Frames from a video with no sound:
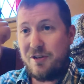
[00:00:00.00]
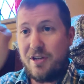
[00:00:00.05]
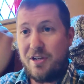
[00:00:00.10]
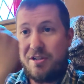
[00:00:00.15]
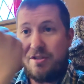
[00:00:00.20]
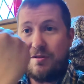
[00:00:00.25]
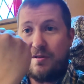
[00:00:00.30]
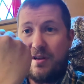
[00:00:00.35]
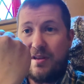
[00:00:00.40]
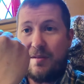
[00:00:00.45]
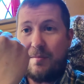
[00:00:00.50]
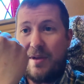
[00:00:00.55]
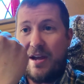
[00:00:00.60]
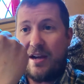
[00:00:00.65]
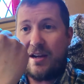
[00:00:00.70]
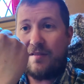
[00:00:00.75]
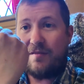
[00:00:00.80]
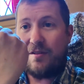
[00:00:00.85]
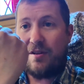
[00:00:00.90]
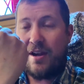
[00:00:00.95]
You could do it on the
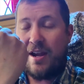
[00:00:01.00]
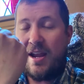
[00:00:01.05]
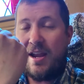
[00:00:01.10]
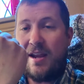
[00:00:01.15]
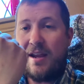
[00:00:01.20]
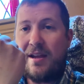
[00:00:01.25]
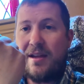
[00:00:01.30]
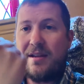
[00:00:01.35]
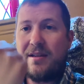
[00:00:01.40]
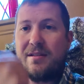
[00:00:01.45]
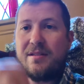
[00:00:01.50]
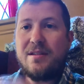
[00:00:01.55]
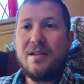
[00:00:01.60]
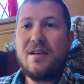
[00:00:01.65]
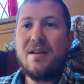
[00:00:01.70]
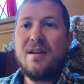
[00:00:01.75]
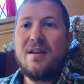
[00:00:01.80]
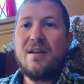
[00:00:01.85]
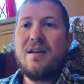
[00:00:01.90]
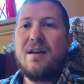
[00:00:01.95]
back of your hand,
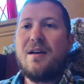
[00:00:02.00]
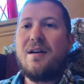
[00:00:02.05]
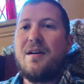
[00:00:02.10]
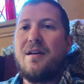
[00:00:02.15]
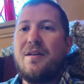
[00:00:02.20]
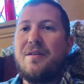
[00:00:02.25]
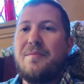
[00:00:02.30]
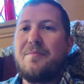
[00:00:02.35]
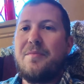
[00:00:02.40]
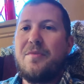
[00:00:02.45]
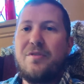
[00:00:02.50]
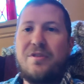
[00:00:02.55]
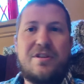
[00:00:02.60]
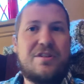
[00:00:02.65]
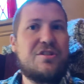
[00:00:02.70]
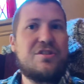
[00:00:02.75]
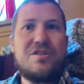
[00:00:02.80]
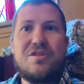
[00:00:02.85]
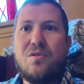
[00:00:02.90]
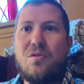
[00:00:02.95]
or you
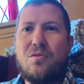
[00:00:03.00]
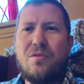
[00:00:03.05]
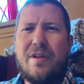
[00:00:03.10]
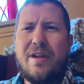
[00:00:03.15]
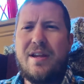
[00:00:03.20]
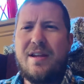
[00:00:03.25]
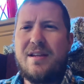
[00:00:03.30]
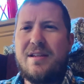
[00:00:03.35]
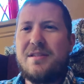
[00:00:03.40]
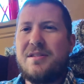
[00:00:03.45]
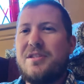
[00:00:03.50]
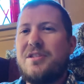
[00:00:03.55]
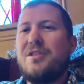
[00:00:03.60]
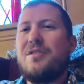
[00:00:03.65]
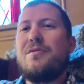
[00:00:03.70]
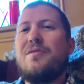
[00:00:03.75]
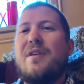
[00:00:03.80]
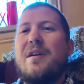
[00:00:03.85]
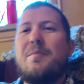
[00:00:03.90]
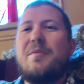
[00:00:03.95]
could just hold hands
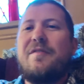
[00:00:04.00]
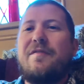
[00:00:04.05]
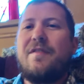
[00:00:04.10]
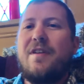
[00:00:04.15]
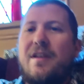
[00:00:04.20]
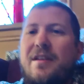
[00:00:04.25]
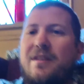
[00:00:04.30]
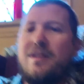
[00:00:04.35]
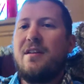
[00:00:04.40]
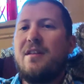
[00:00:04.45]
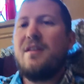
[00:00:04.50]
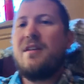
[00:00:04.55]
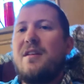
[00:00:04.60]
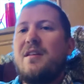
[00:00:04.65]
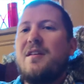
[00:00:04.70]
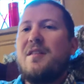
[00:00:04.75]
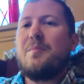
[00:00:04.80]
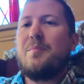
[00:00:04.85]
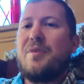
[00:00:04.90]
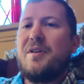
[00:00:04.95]
too. That'd be fine.
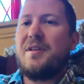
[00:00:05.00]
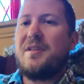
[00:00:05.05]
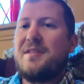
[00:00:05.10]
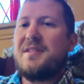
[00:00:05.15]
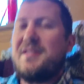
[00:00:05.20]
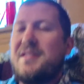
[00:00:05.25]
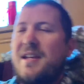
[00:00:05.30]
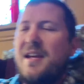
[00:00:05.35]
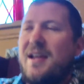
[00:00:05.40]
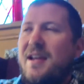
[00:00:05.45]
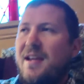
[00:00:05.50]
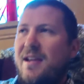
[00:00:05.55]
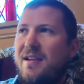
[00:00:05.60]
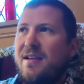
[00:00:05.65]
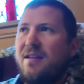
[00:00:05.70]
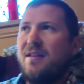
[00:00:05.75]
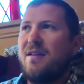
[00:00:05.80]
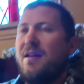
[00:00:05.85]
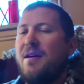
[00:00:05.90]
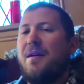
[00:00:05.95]
But
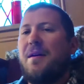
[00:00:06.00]
say,